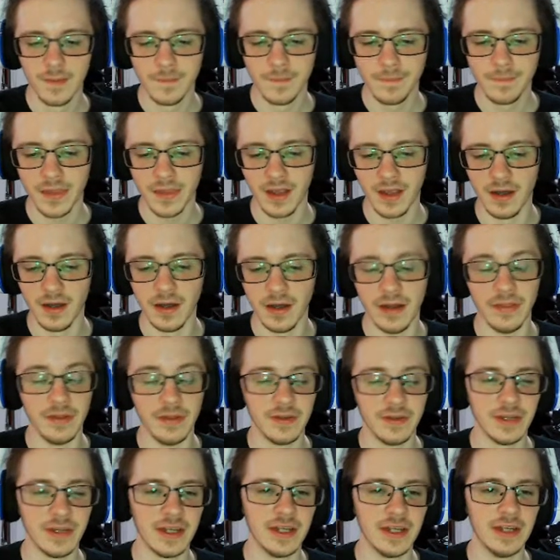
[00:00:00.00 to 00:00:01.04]
And then
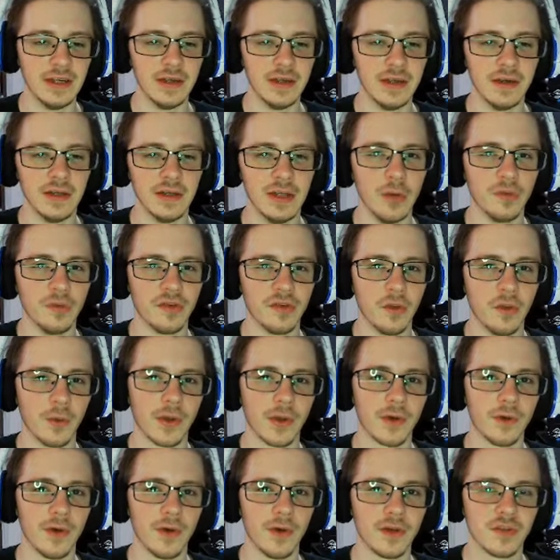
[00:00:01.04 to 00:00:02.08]
he used the
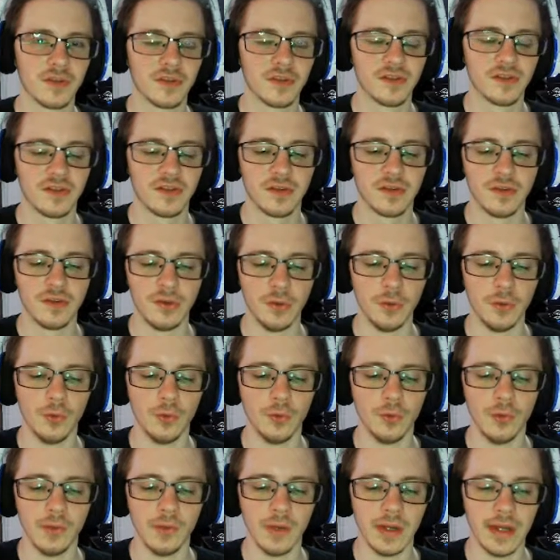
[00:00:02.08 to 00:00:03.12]
Lyriluscs
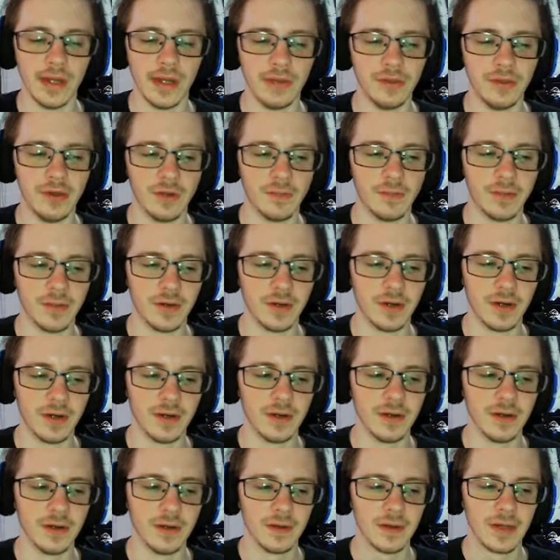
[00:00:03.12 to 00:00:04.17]
to end up
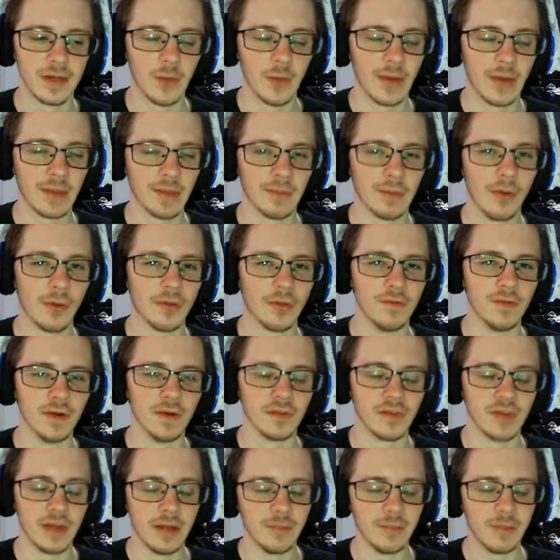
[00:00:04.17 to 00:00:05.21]
killing both of us,
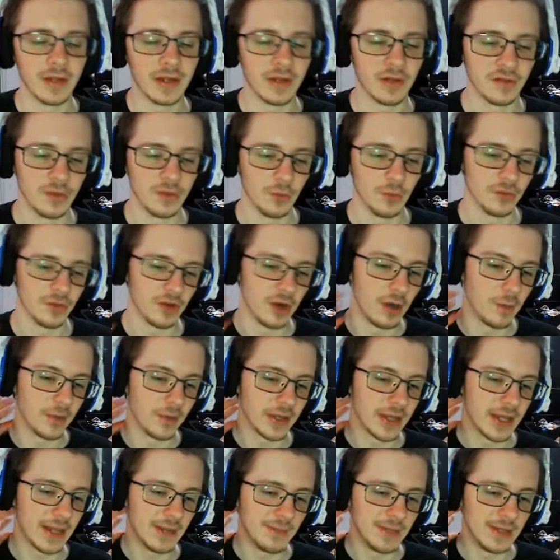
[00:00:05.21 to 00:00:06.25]
and because he was up a
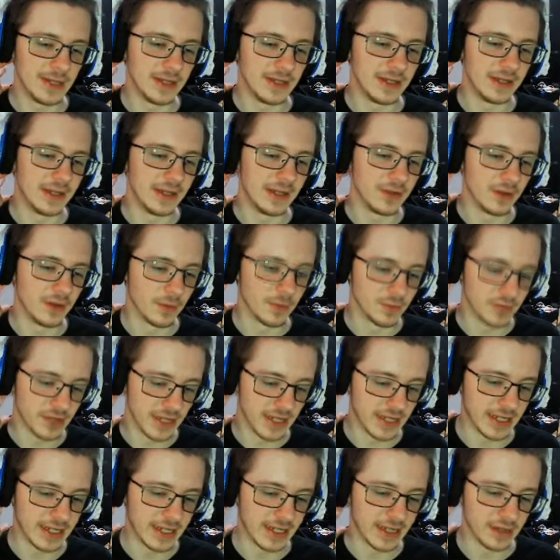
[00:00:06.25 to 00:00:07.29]
game, he ended up
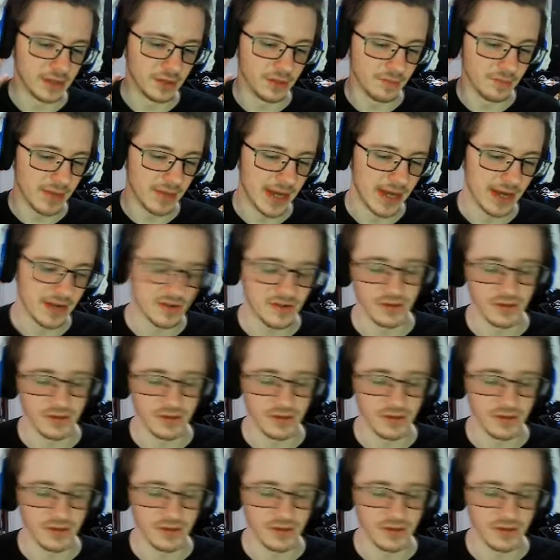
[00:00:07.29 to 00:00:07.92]
taking the match.